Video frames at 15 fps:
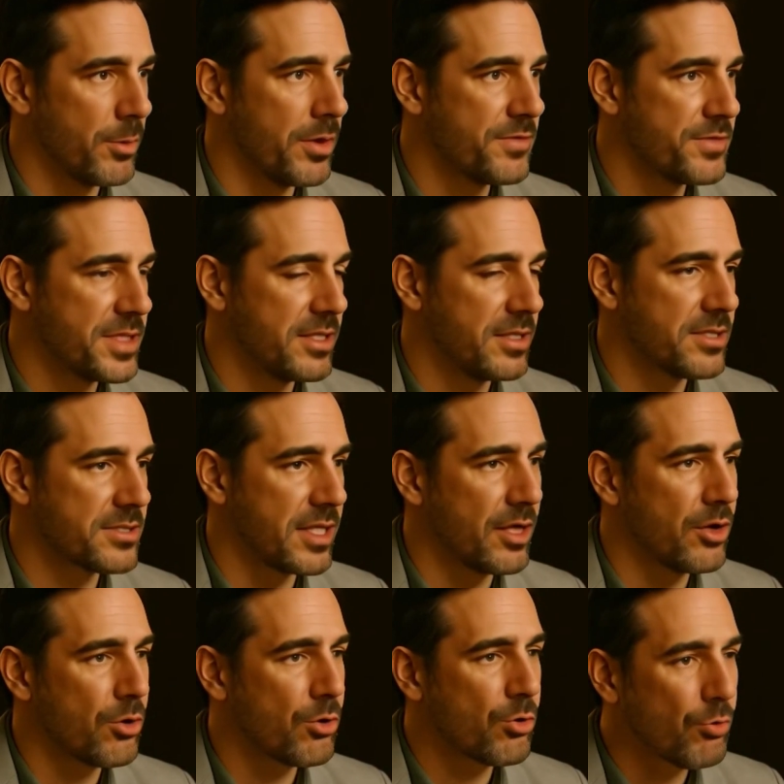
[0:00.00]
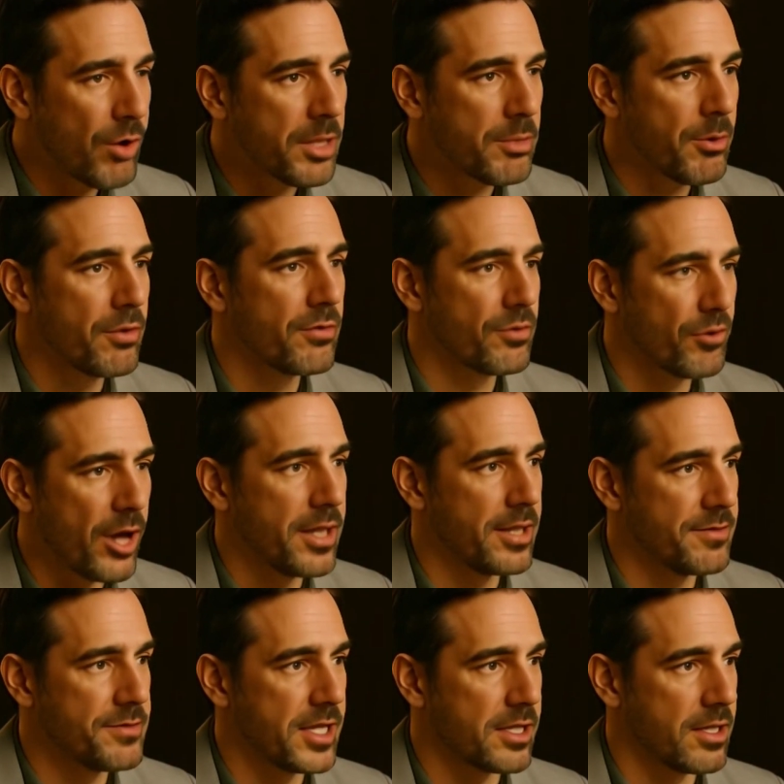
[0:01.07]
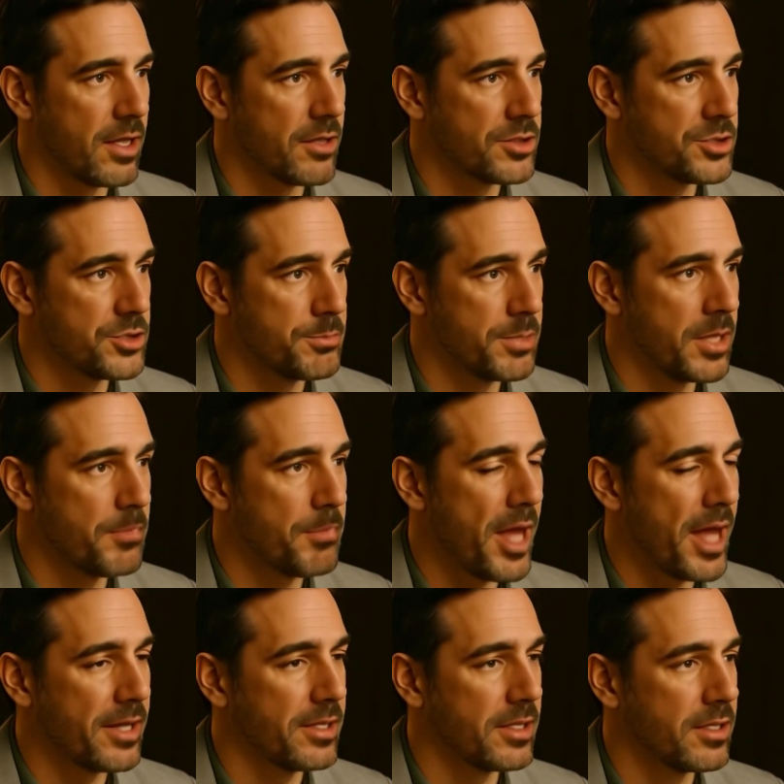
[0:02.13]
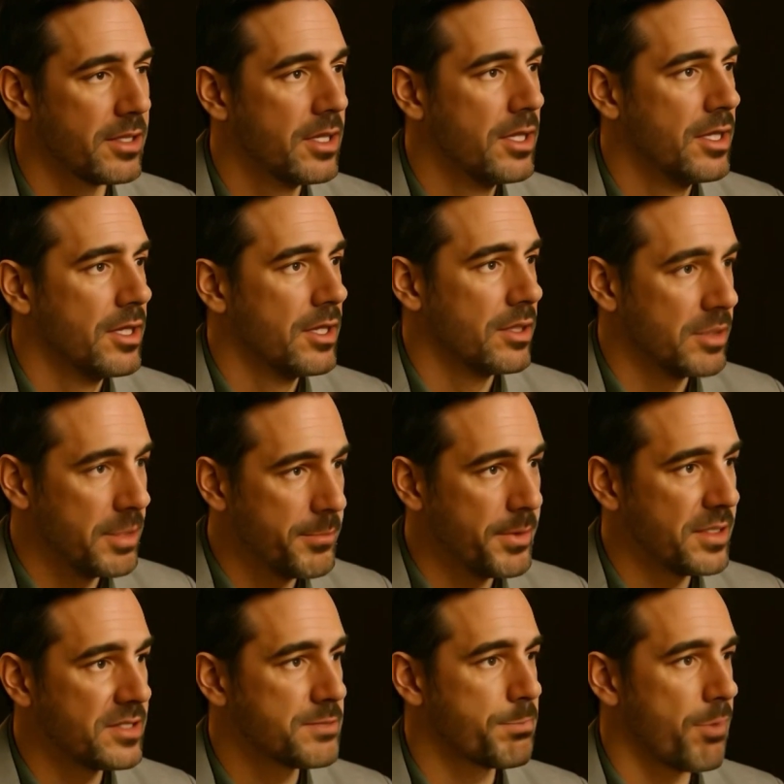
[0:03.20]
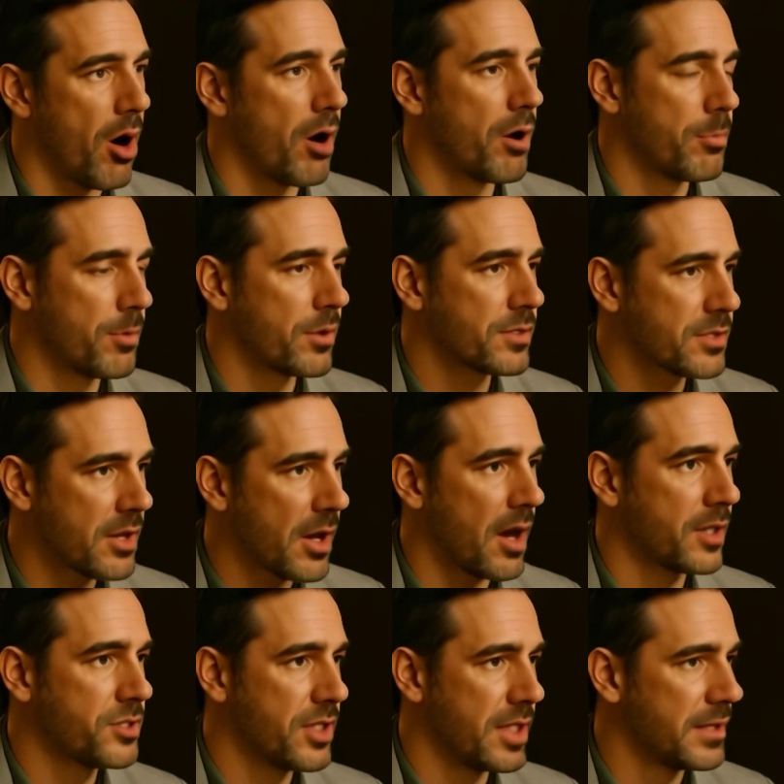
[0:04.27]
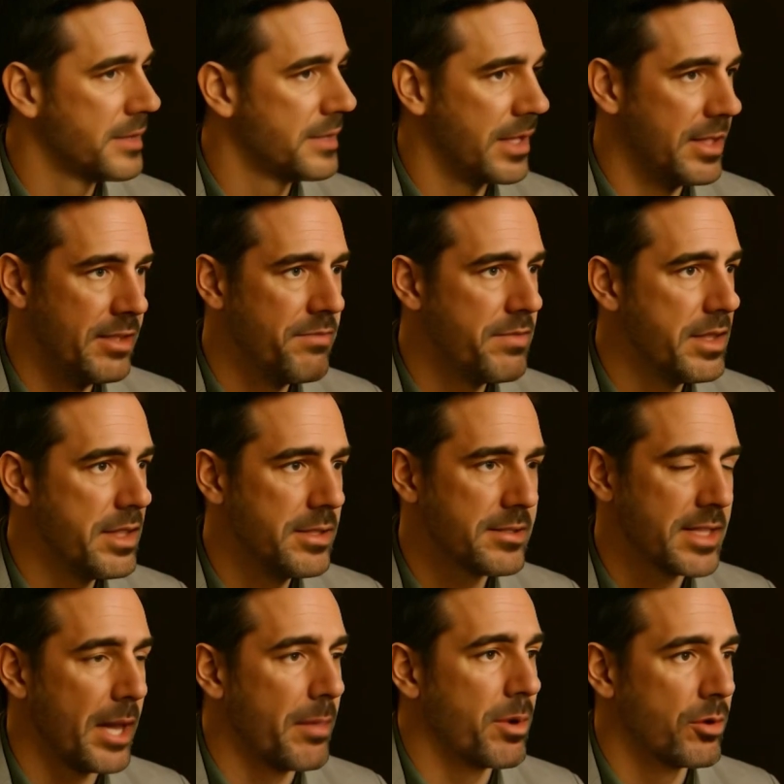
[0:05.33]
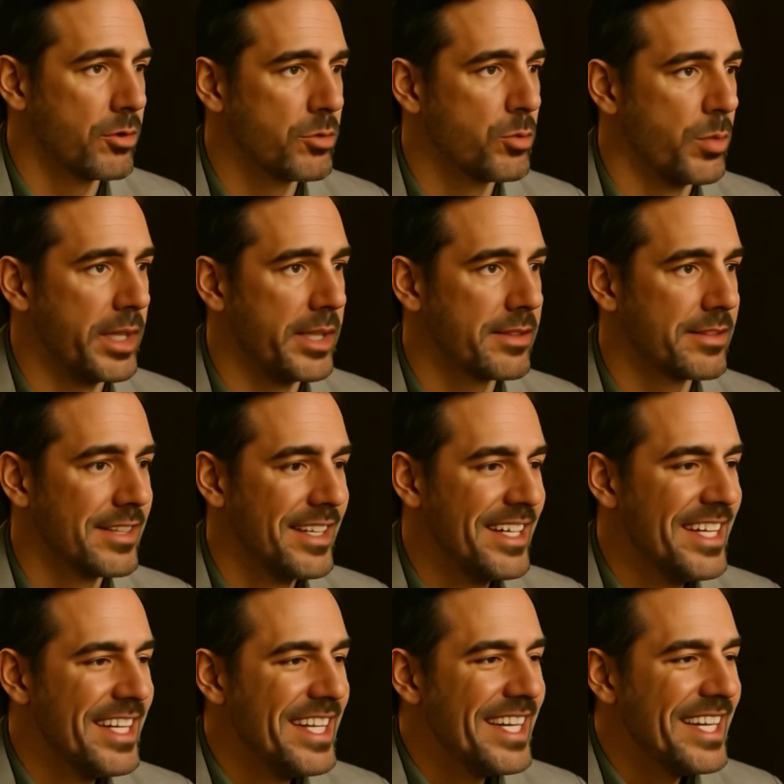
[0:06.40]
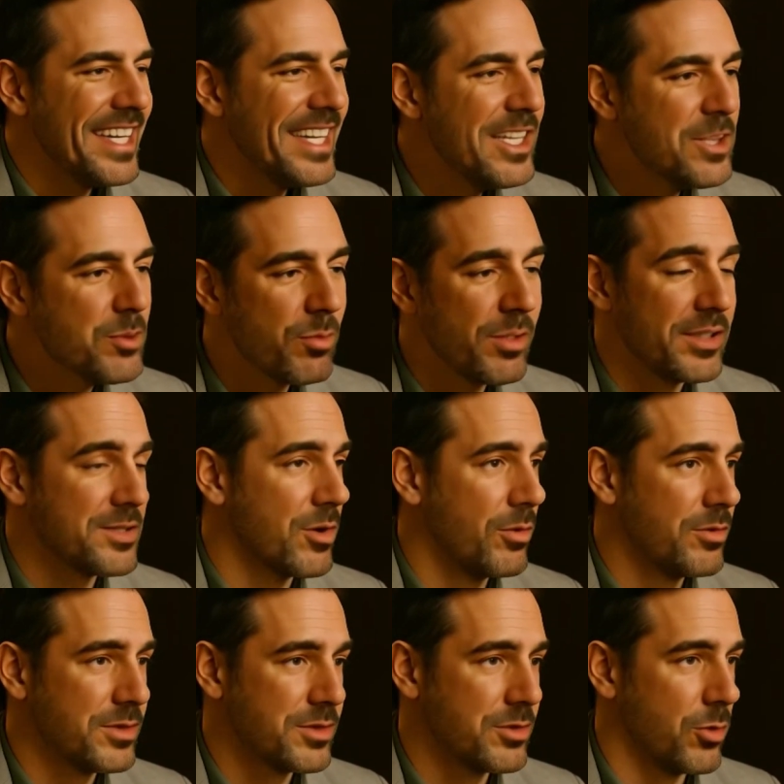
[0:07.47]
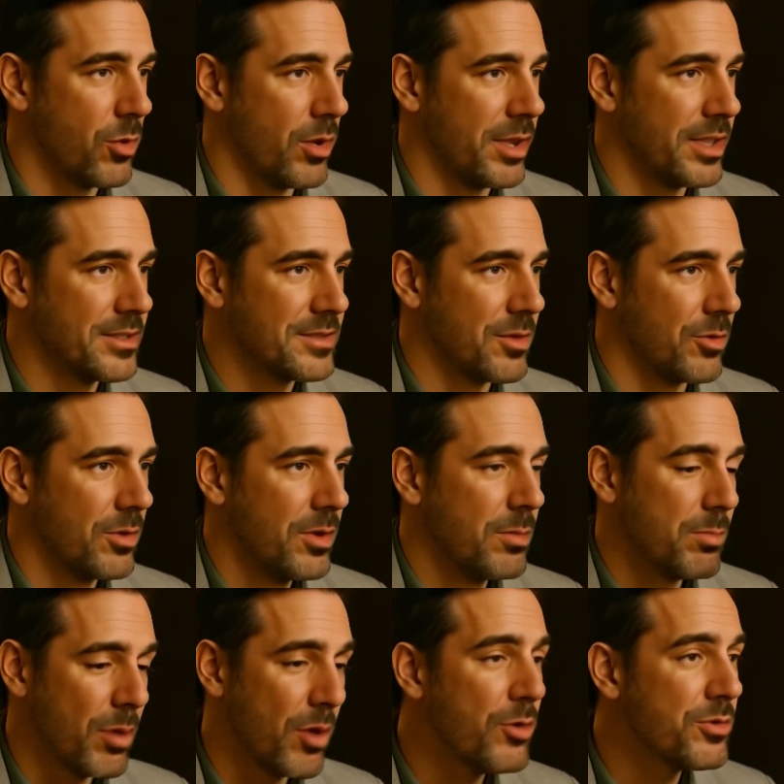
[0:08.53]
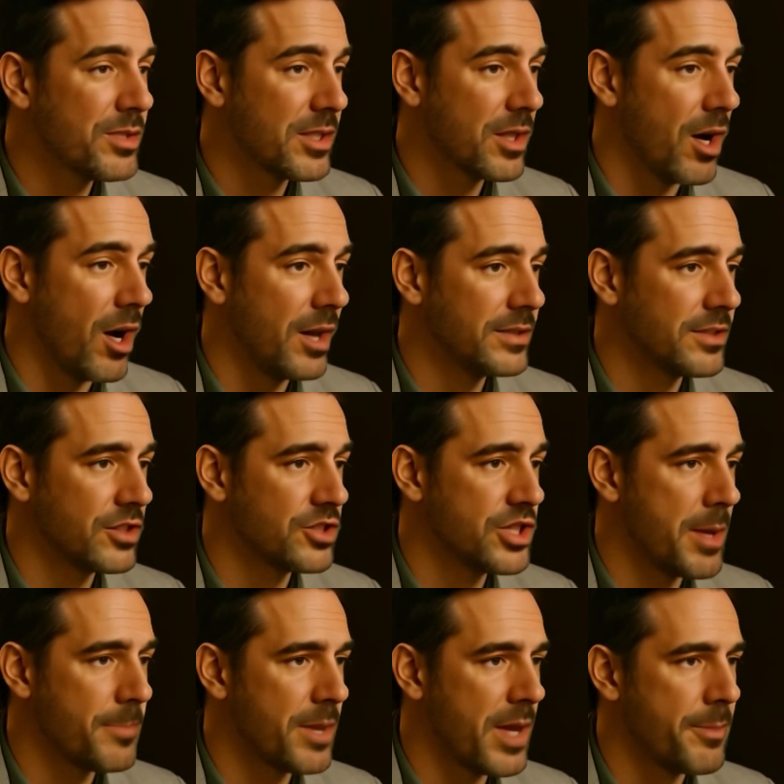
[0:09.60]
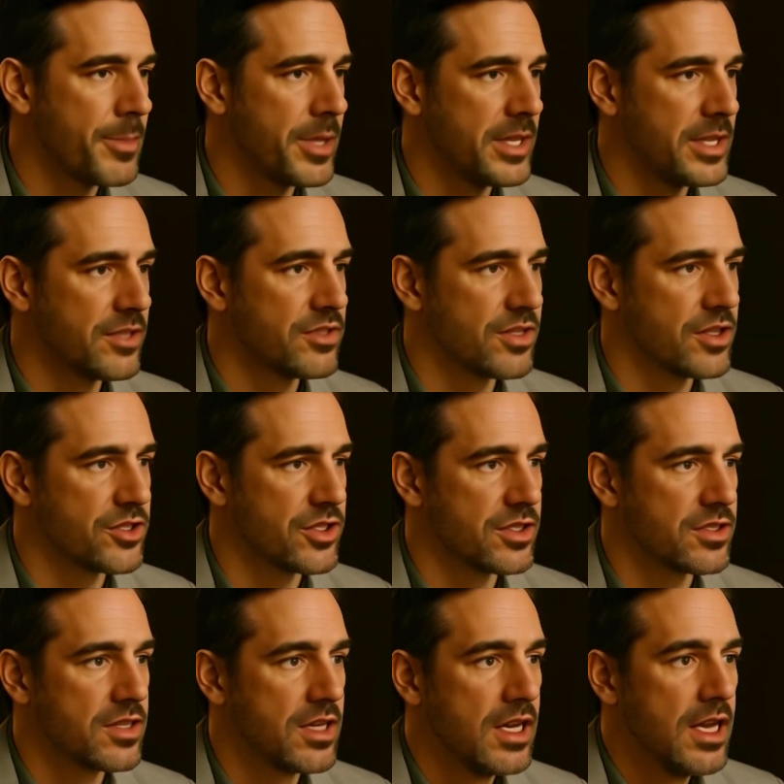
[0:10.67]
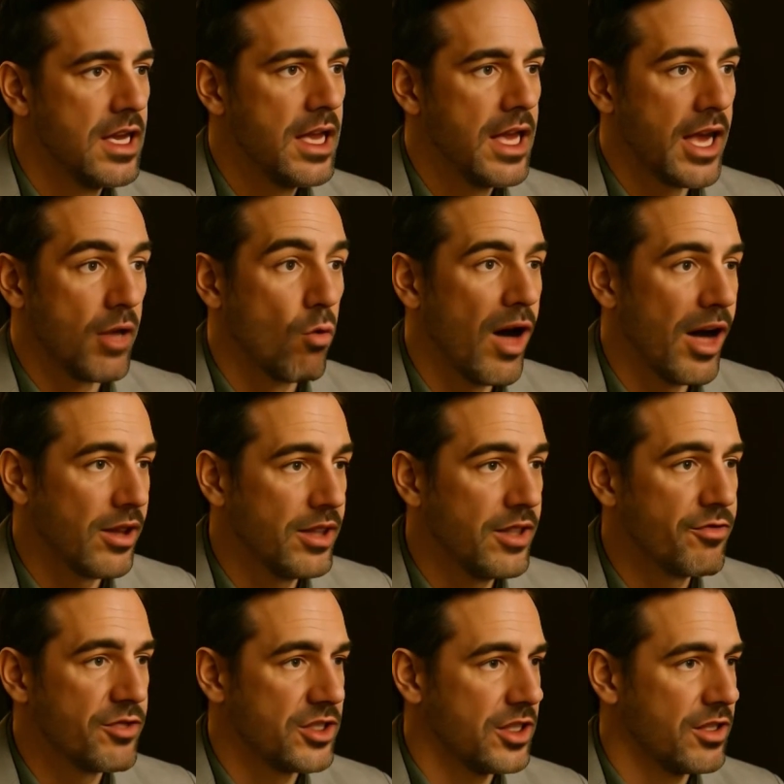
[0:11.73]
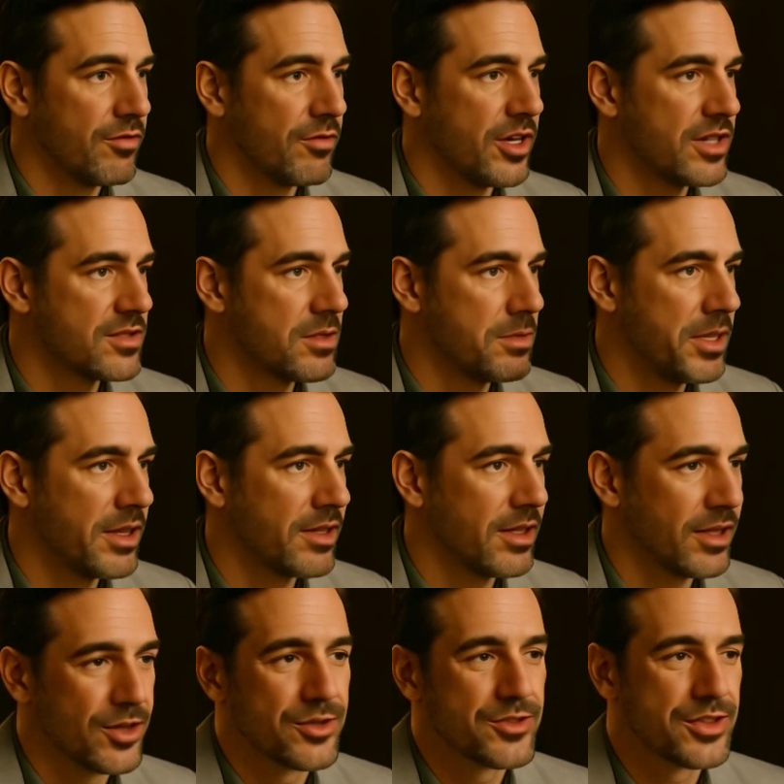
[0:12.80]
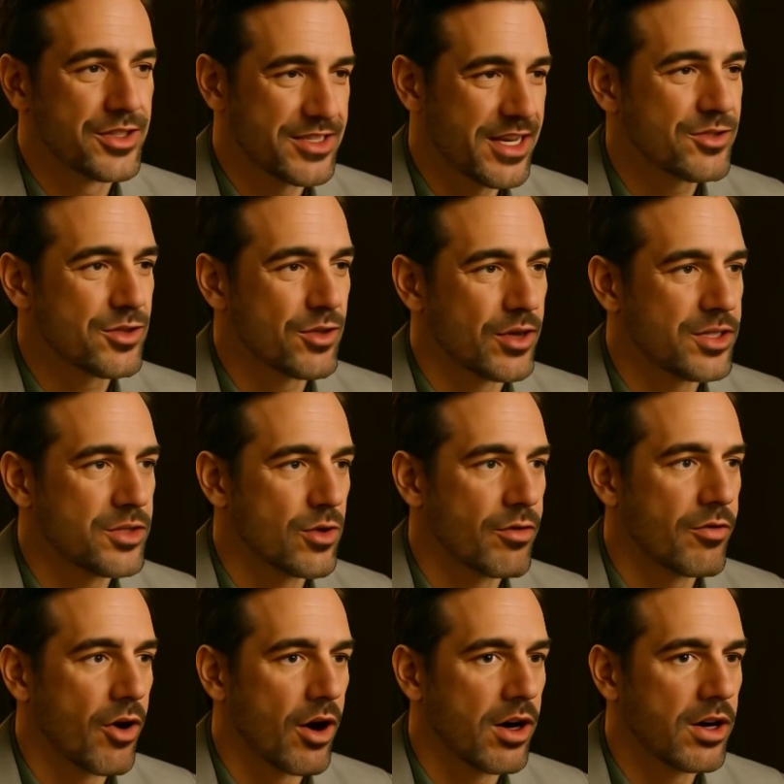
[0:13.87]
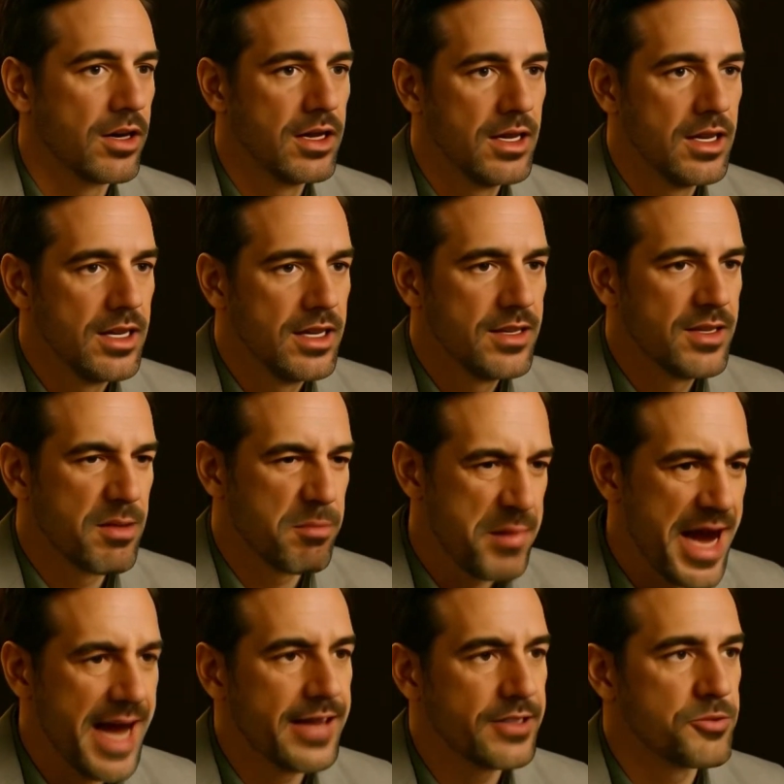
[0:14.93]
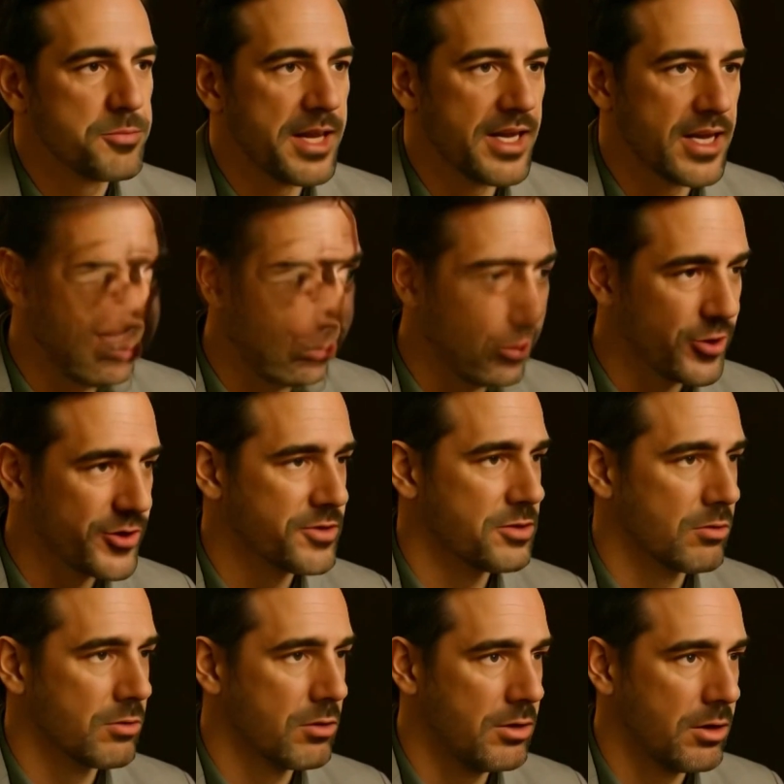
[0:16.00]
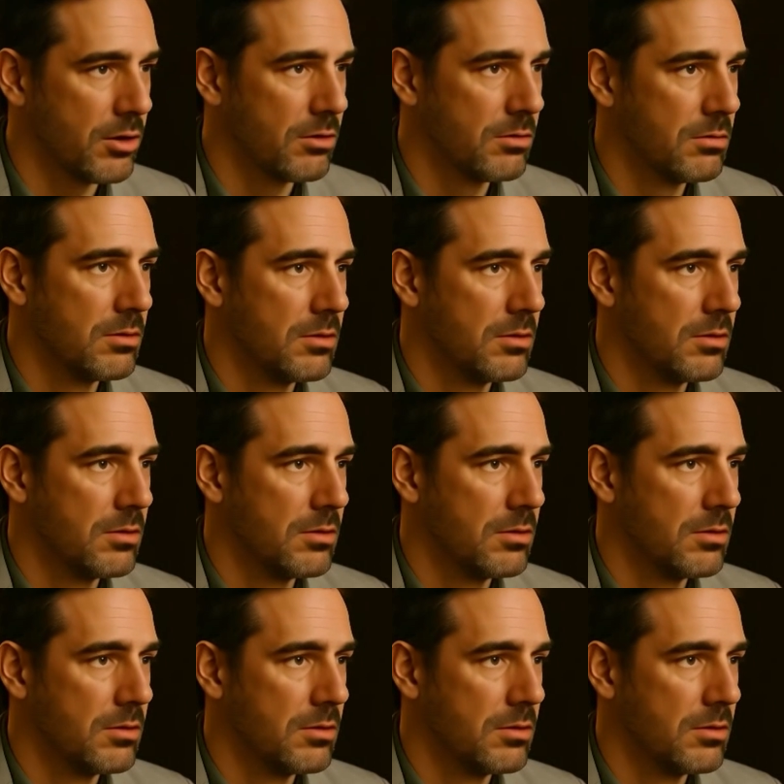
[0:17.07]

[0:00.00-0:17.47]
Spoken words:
We've seen this incredible variety of technologies being patented: lipids, polymers, conjugates, EVs, chemical tweaks, each with its own story, its own pros and cons that shape company decisions. And while liver delivery is the big clinical success story so far, the patents make it crystal clear.